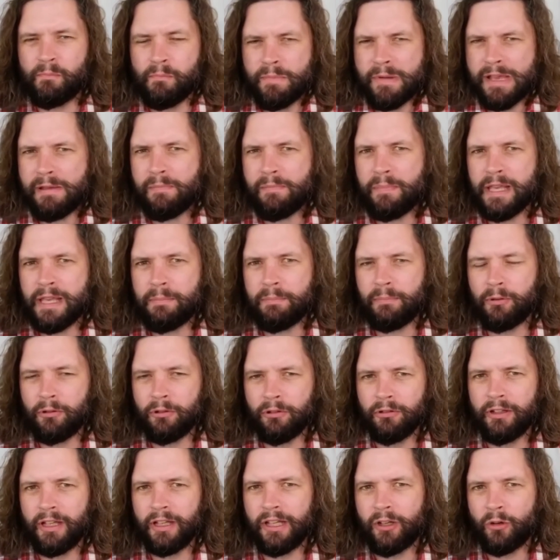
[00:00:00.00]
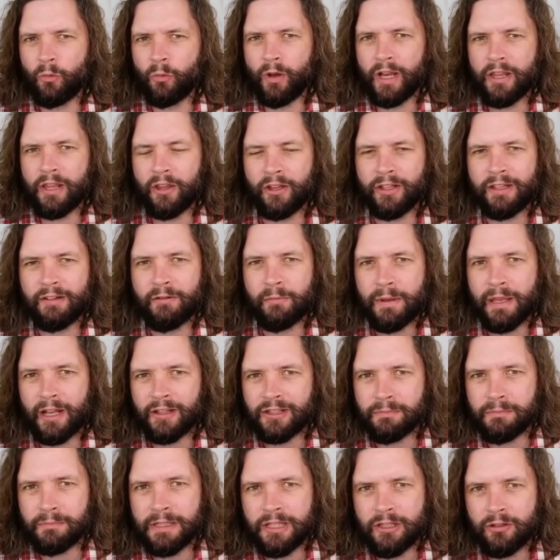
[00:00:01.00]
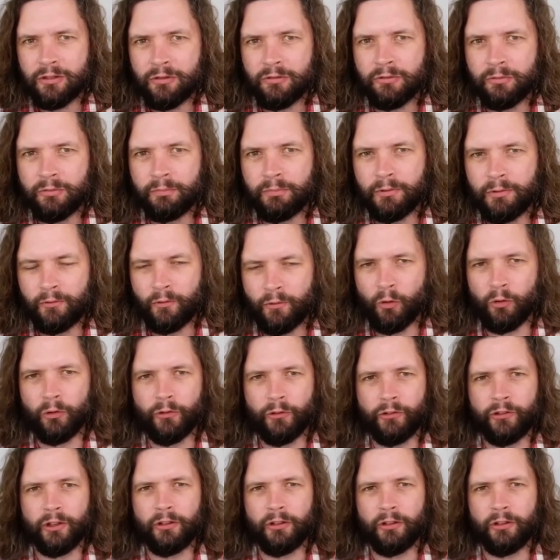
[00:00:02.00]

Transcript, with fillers: meet people in a way that I've never been able to meet you before.